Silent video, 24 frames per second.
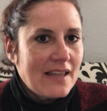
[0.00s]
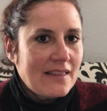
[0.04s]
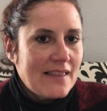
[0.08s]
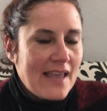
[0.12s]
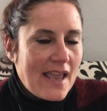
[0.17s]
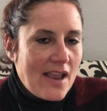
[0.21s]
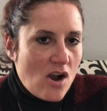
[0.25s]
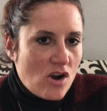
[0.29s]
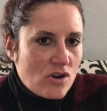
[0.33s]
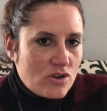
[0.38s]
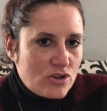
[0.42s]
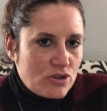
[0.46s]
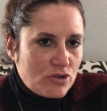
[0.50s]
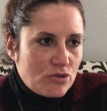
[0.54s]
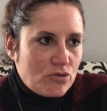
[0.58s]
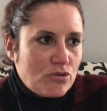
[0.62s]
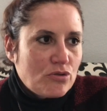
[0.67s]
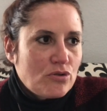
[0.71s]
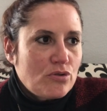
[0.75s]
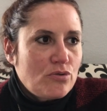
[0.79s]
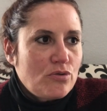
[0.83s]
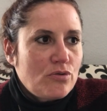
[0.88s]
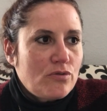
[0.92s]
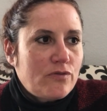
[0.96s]
They are
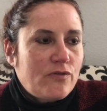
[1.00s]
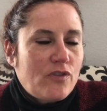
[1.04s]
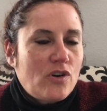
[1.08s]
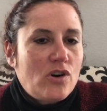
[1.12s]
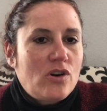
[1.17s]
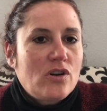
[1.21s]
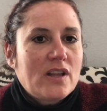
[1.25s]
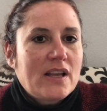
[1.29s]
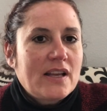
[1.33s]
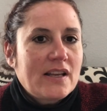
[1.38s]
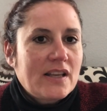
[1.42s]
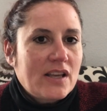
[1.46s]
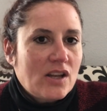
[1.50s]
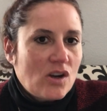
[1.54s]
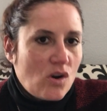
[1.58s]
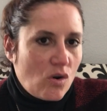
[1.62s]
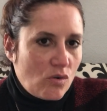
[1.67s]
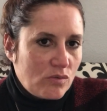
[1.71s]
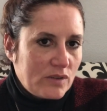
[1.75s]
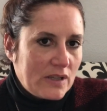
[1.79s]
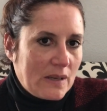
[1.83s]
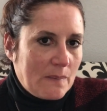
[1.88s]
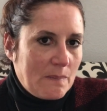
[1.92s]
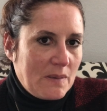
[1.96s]
truthful and can
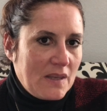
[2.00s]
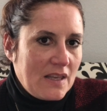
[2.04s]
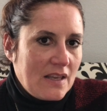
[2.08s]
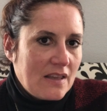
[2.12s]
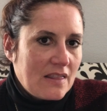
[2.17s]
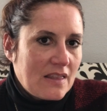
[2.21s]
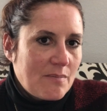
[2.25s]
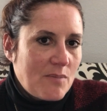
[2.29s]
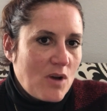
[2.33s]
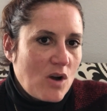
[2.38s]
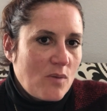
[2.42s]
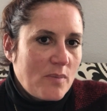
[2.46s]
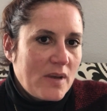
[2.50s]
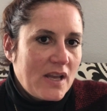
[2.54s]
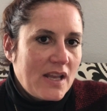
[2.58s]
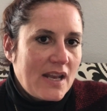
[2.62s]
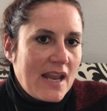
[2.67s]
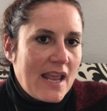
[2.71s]
only be in the moment.